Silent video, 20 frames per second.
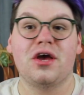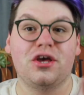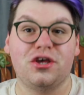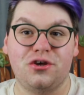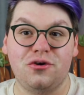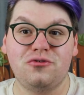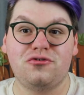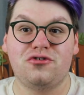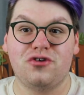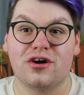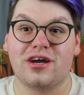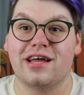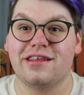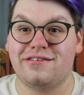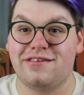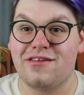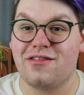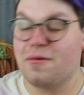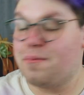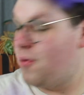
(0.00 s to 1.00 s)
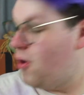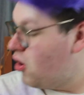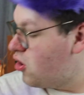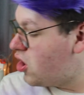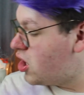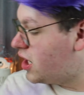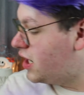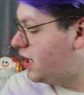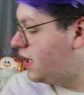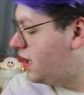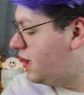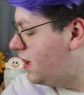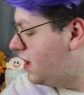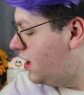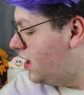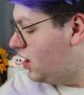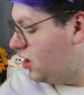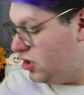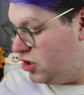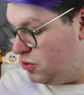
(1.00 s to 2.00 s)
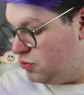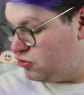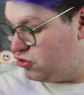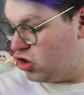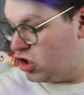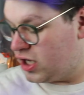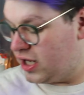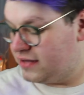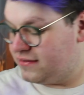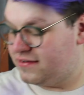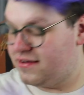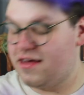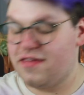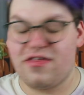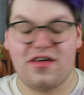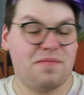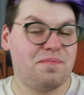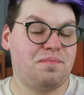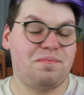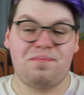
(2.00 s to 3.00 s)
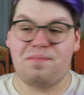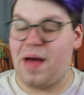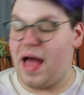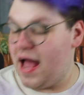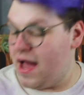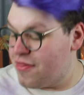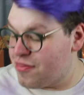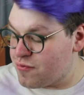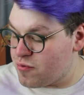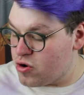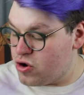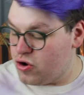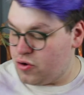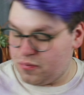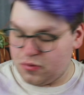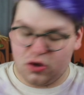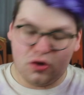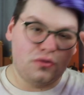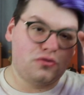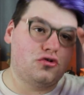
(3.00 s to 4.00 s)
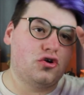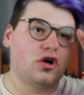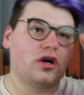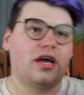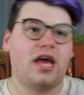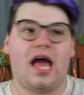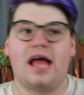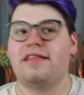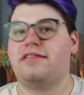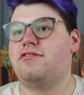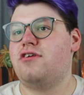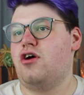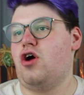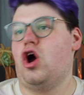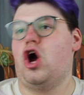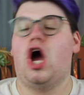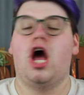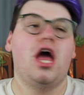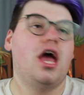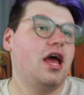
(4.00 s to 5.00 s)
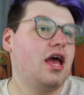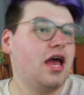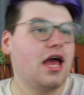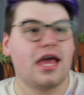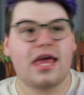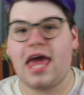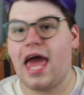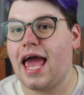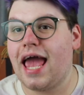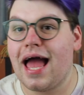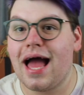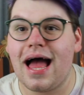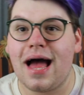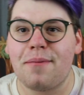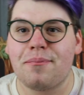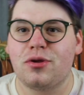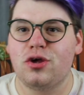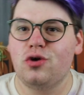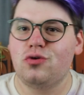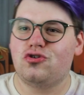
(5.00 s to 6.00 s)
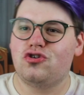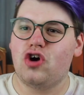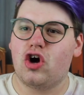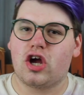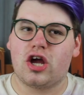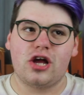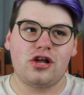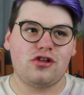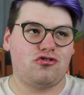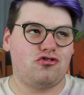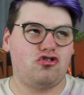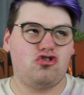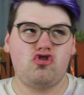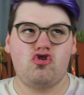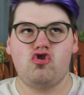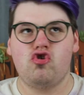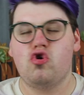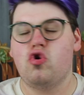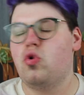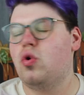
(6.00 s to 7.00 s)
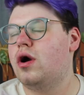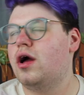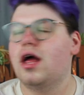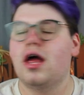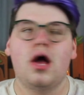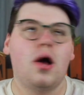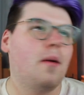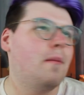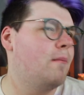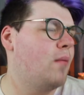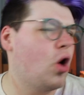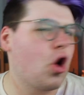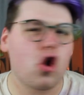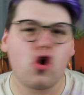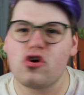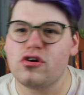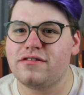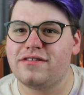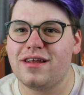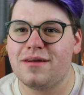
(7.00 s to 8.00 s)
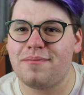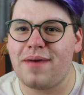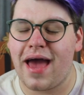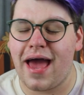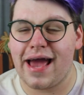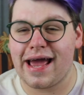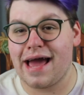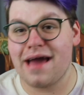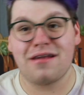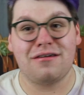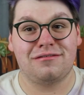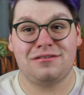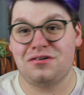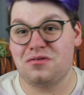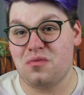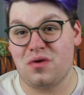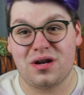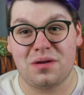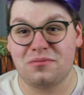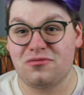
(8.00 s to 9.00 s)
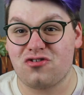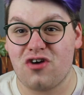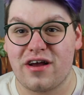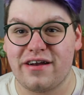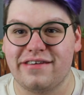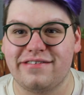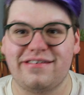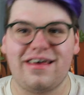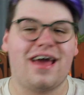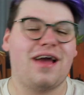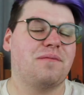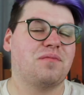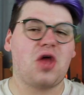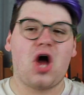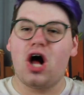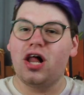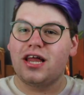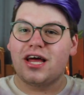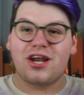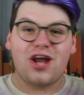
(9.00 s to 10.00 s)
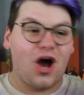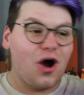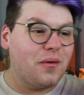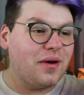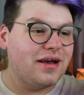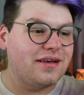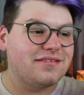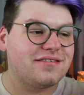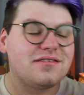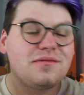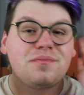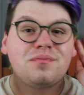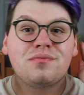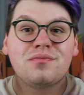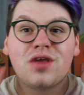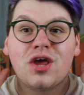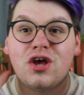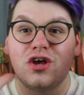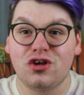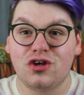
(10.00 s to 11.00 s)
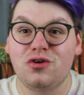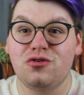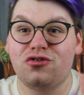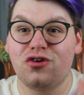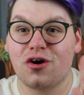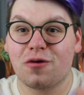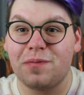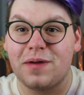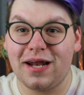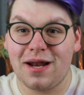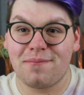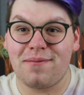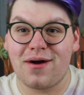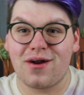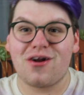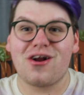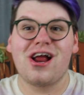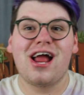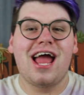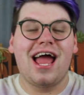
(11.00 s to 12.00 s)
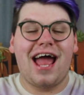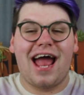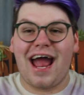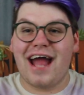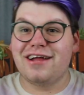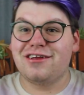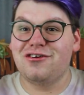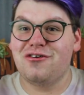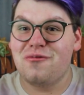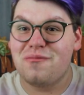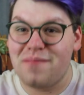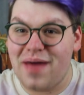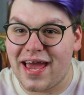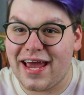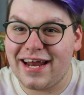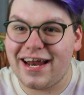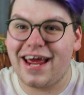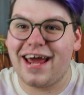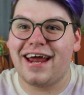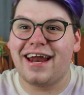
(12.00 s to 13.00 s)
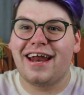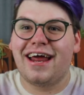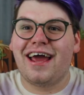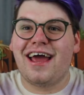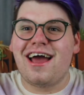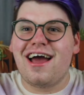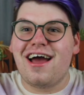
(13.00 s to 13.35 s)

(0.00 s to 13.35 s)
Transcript: you took it to the park. You took it to the bathroom. You took it to camp. You took it to Mars and back. I don't know what I'm trying to say. All I know is you took peanut butter and you made it